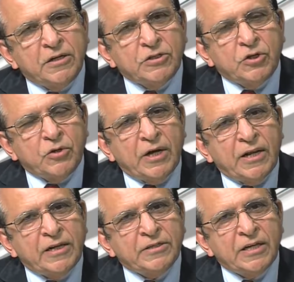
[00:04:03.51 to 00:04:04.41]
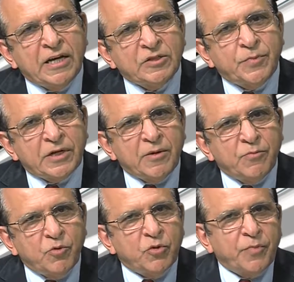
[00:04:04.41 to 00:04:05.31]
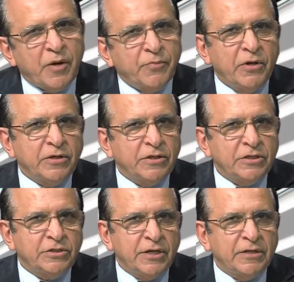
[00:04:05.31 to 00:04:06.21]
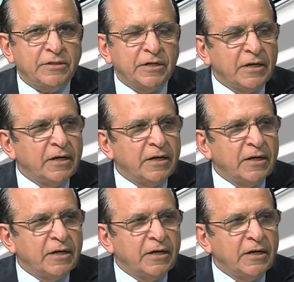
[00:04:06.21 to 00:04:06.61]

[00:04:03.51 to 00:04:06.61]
So LLC has become more popular these days,